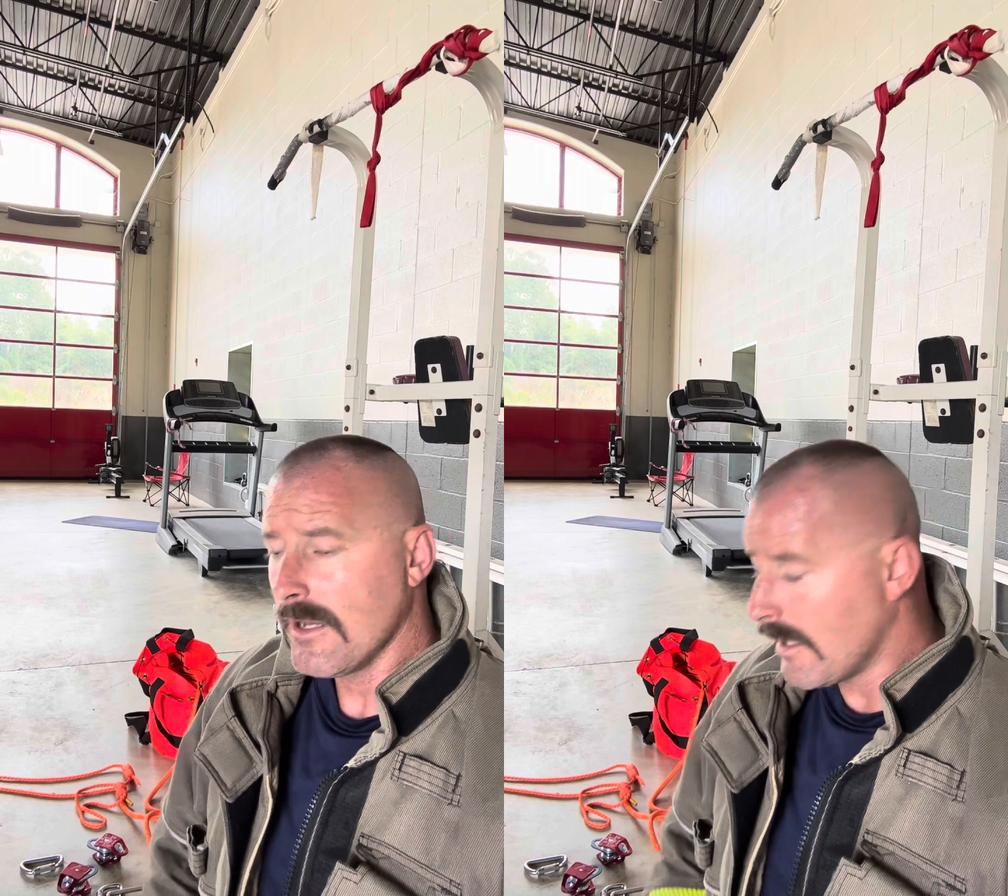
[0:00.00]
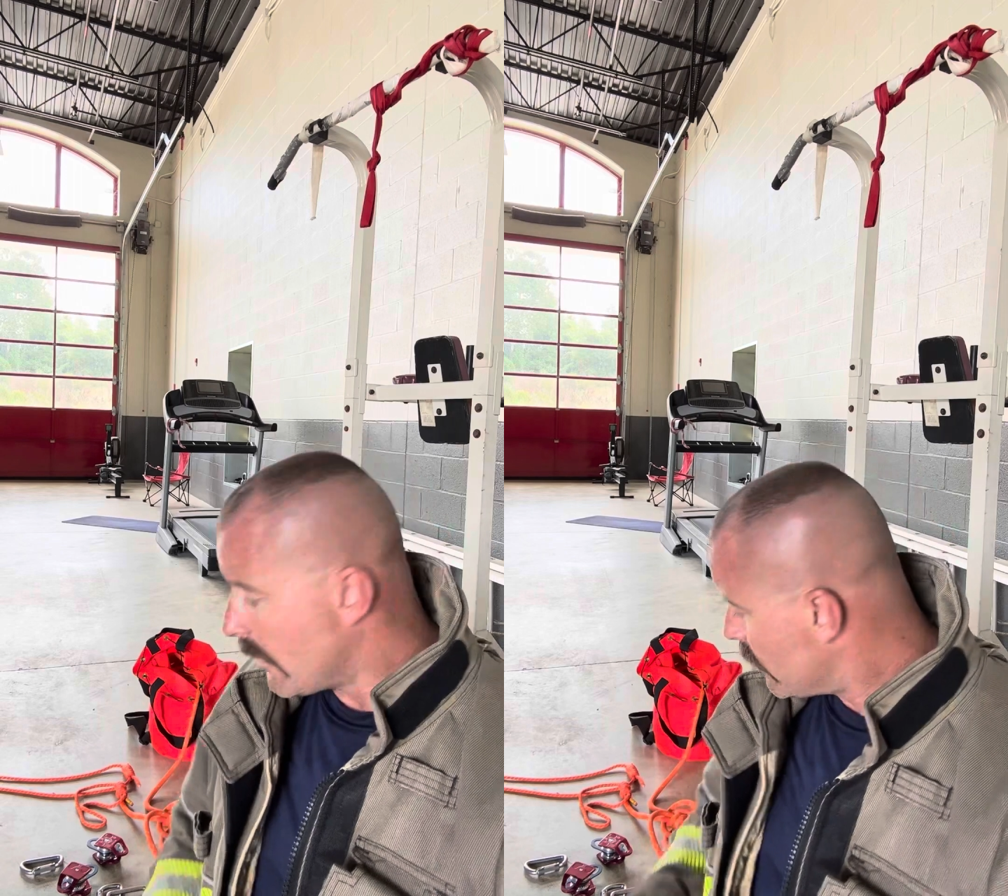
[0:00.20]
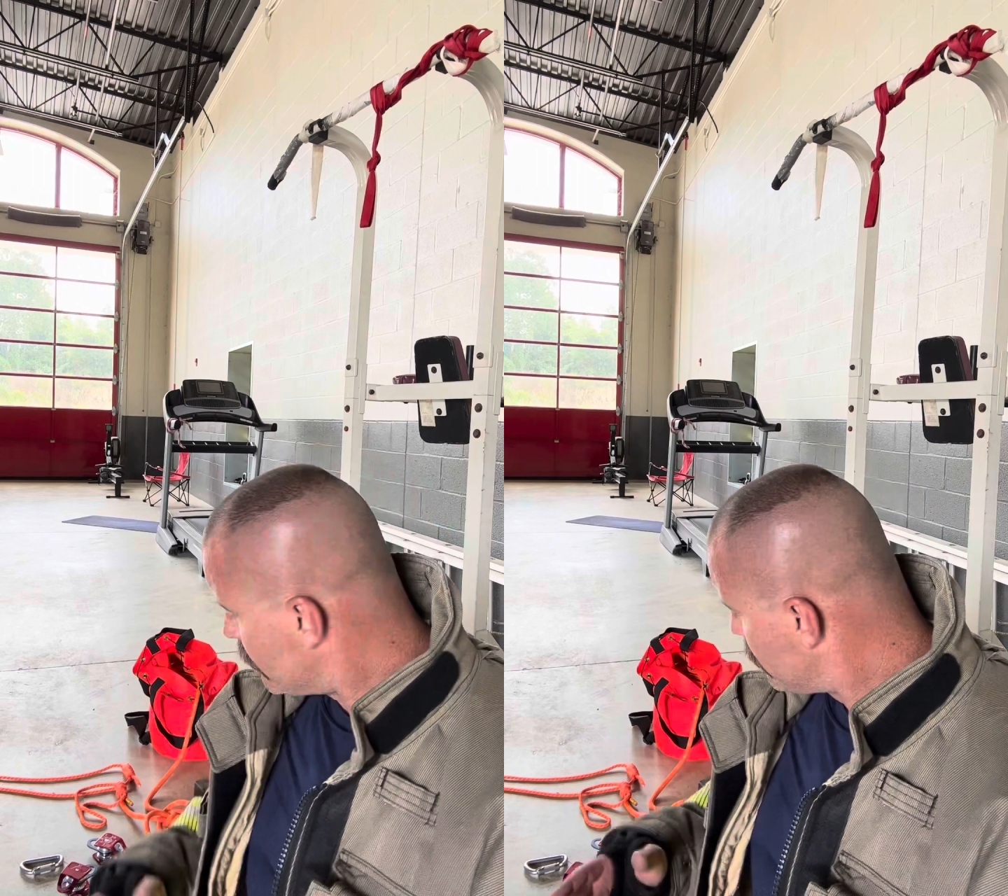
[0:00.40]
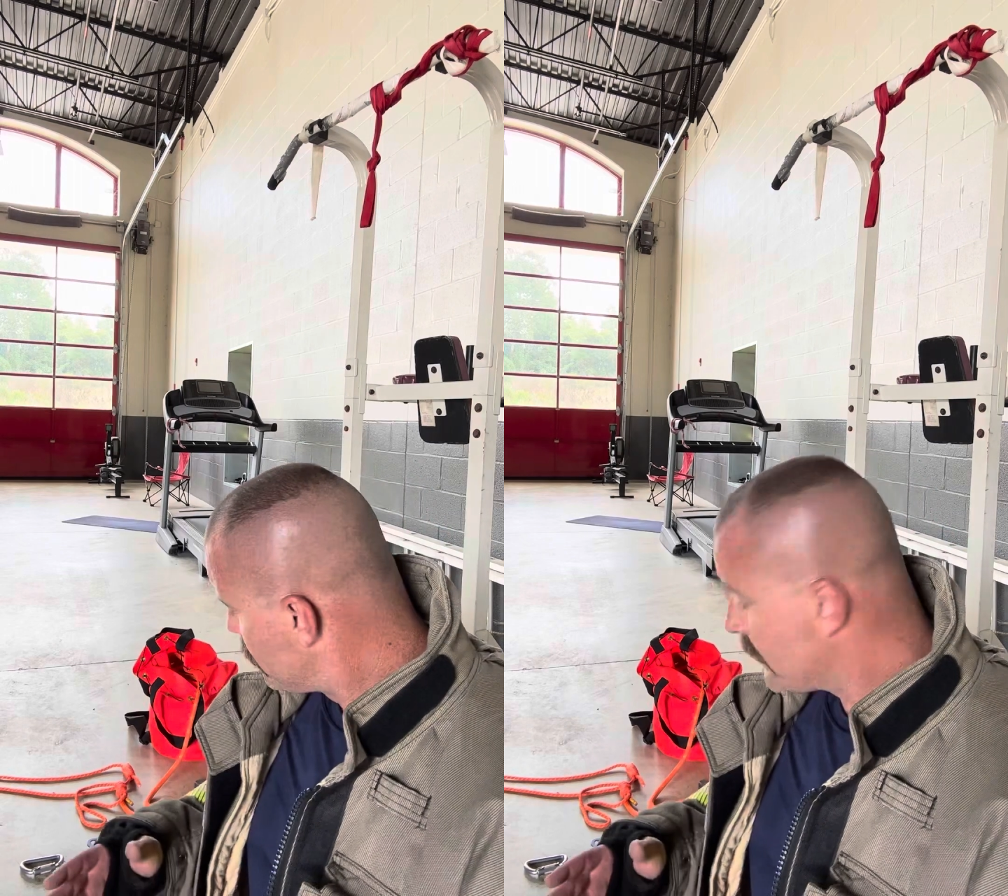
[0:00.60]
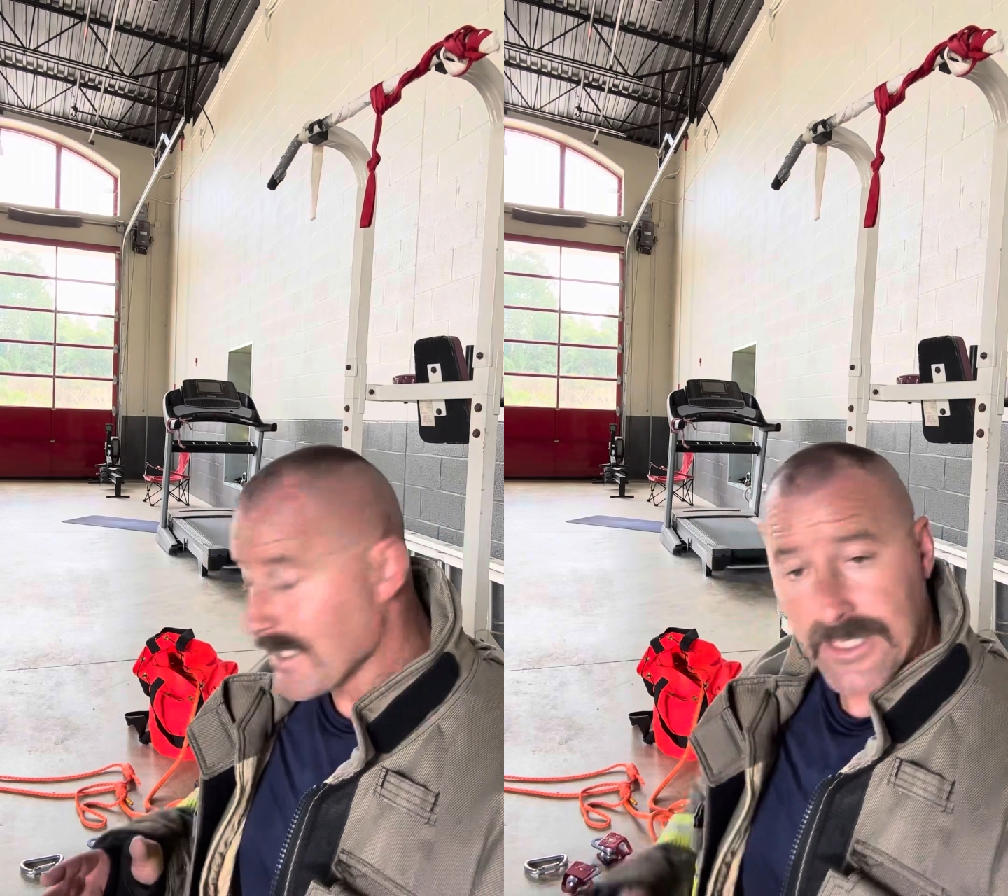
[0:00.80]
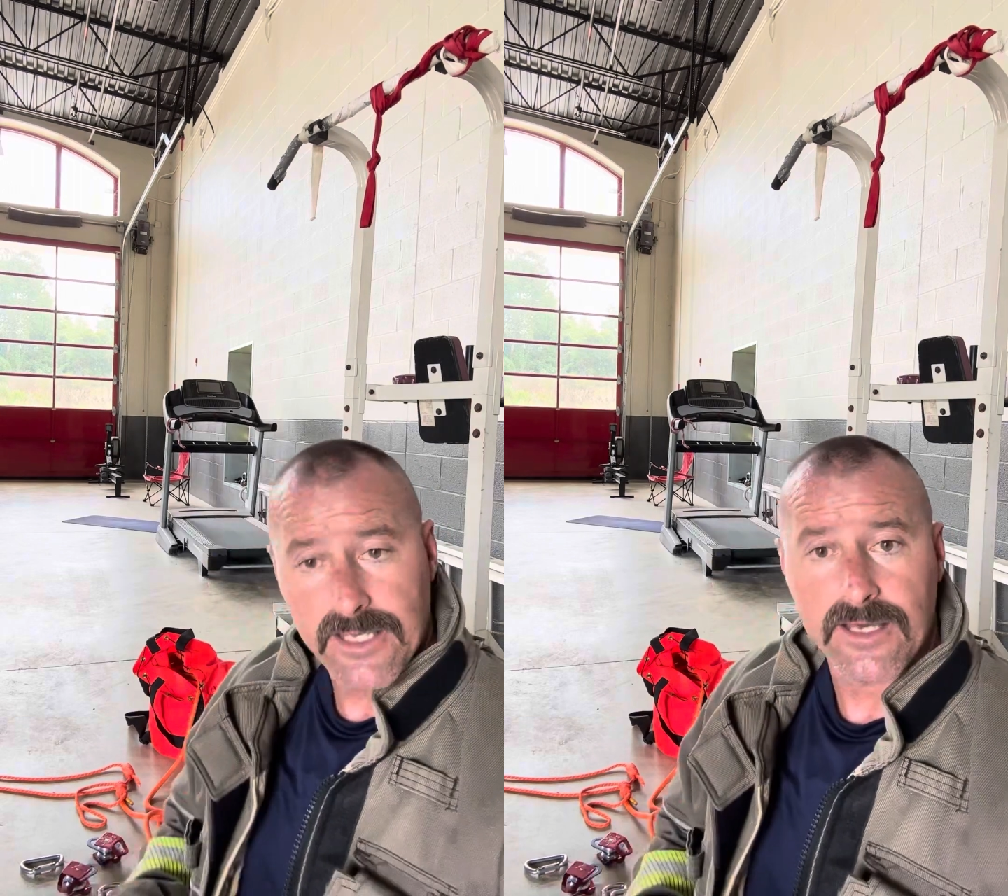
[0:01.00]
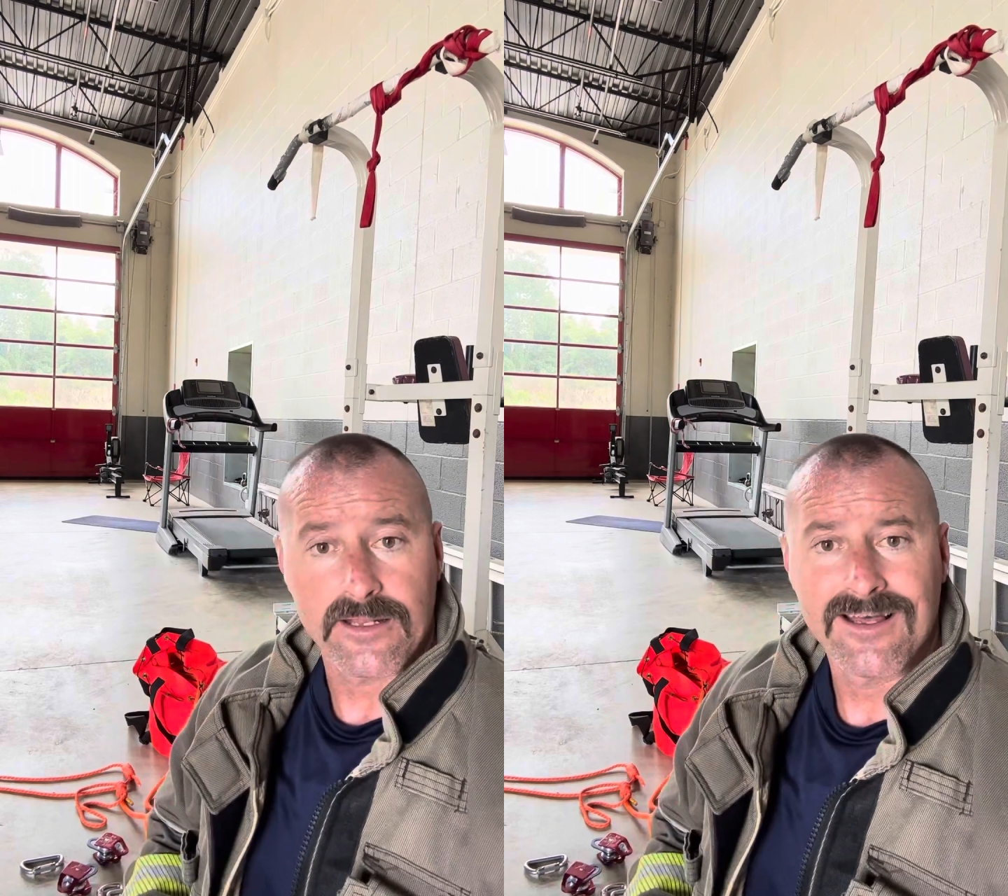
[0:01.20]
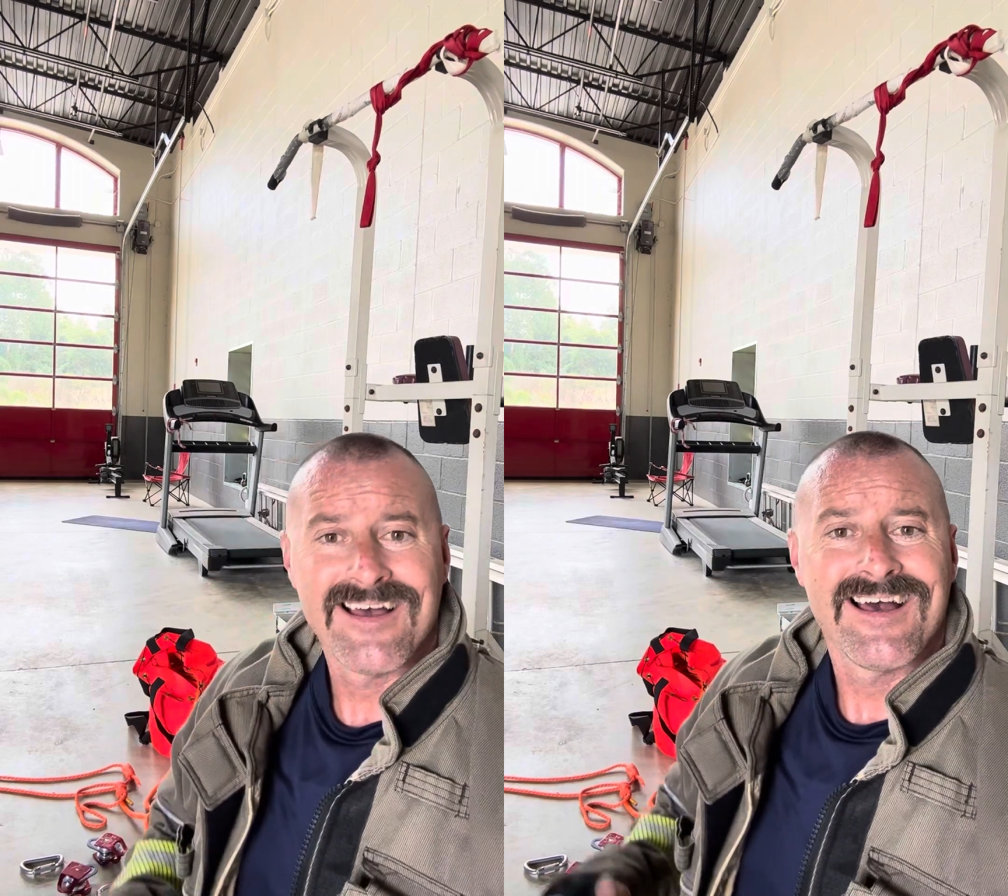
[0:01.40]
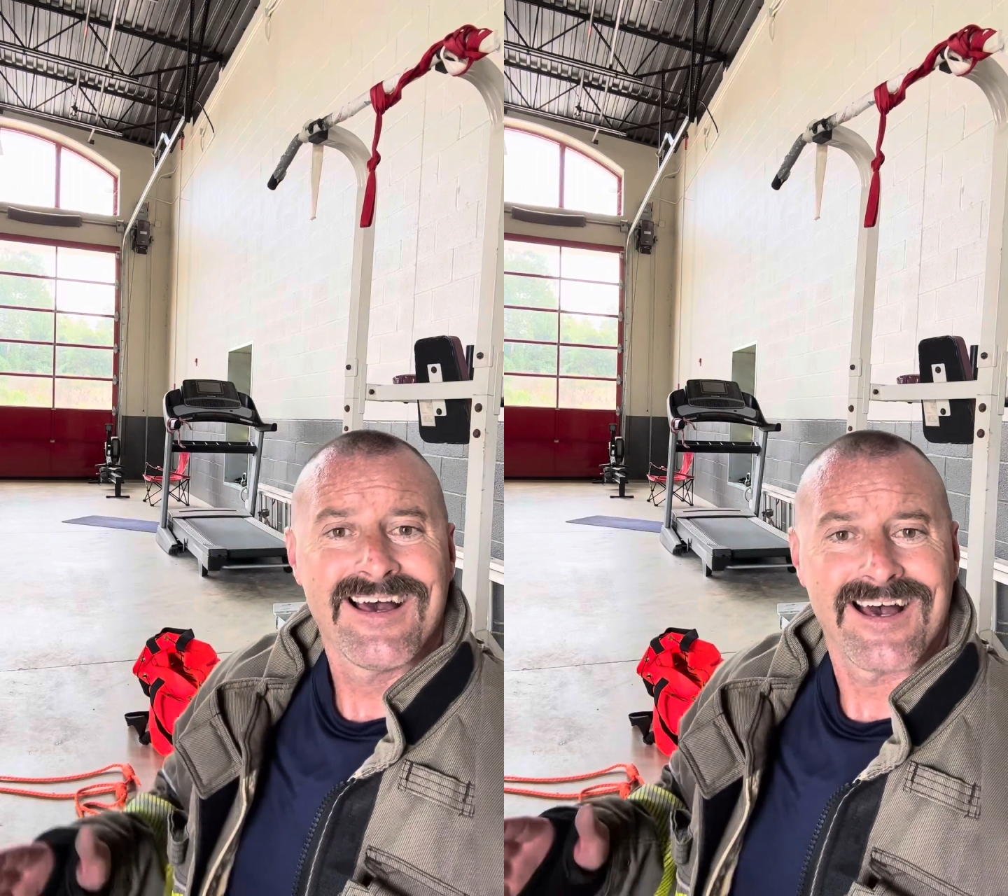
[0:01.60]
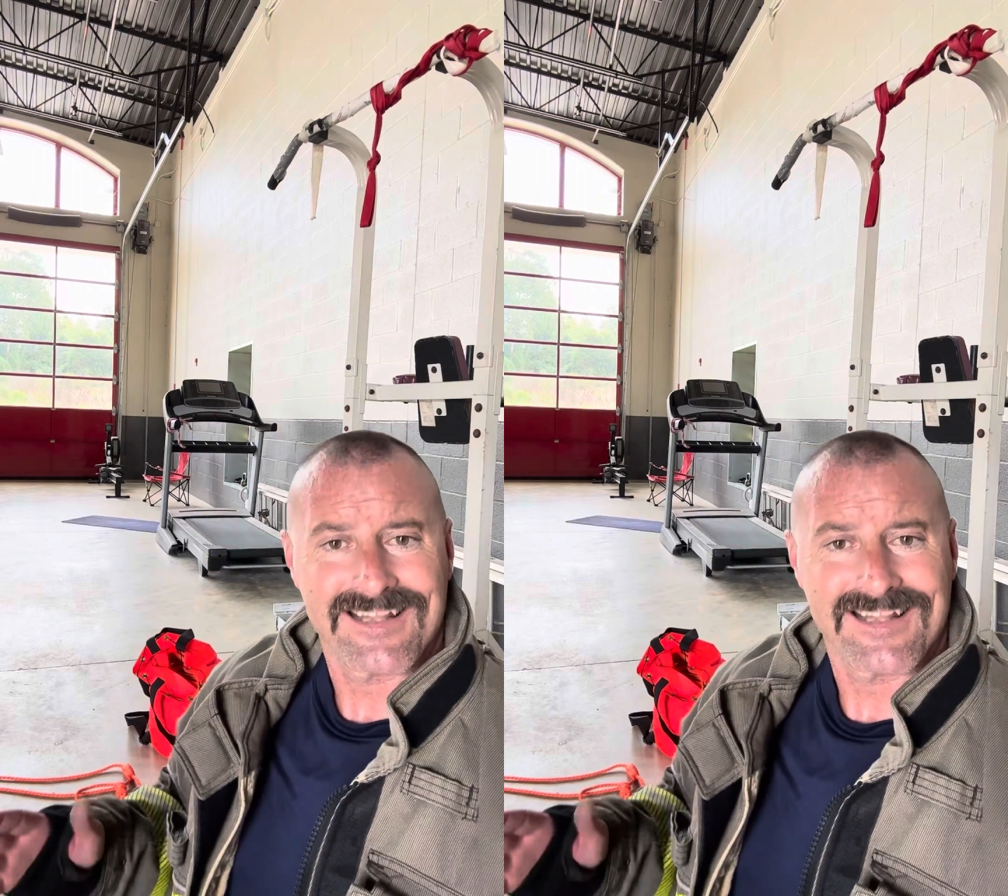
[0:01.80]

Um, again,